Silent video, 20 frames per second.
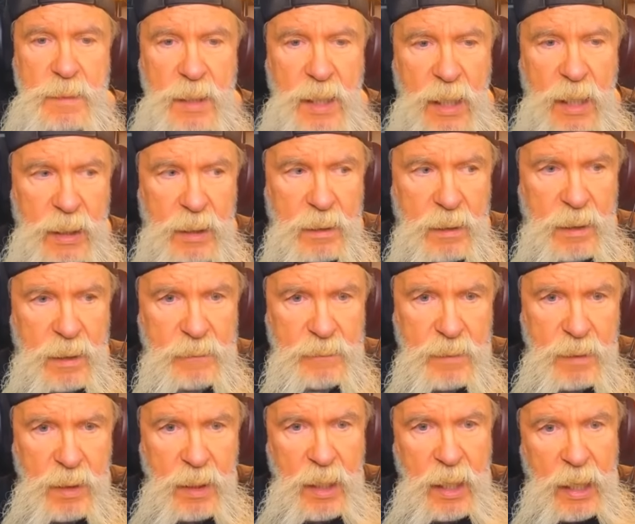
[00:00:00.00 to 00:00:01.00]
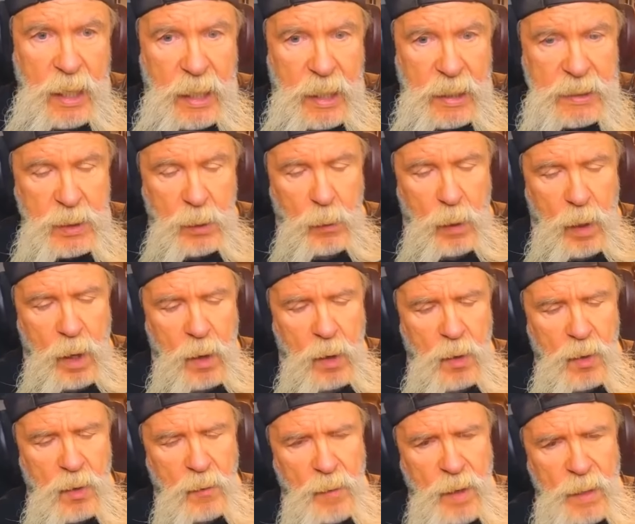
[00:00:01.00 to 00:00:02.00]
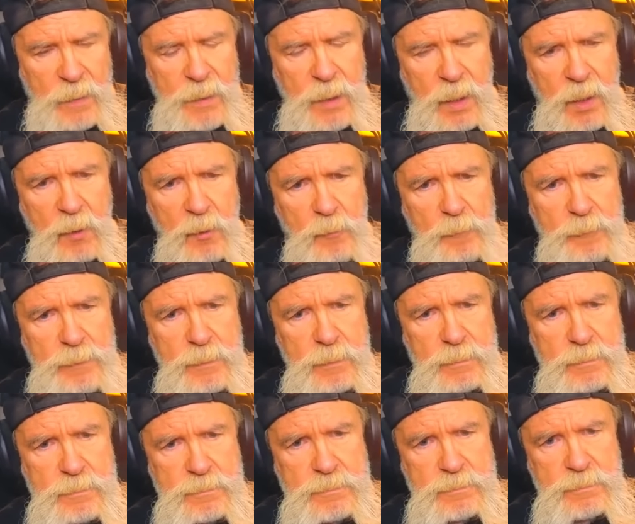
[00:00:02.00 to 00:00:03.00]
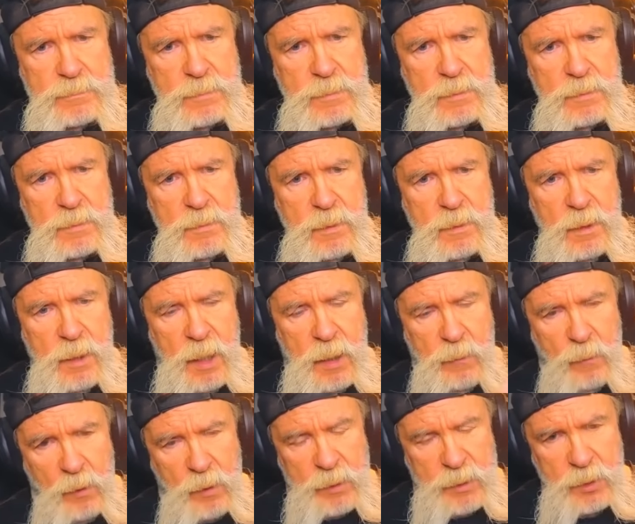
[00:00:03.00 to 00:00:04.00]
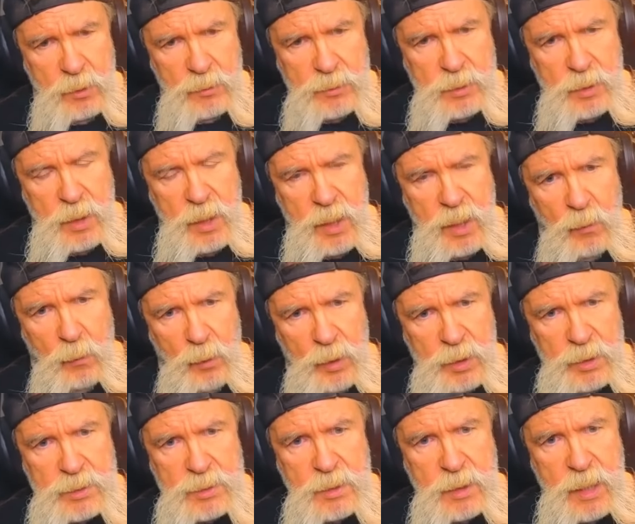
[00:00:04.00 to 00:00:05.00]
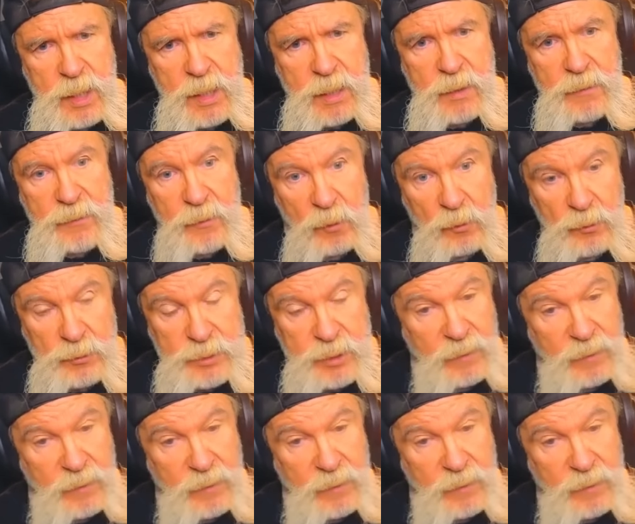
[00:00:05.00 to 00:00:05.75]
I'd leave and I'd go all around the loop I'd work Tuesday night, Wednesday night, Thursday, night,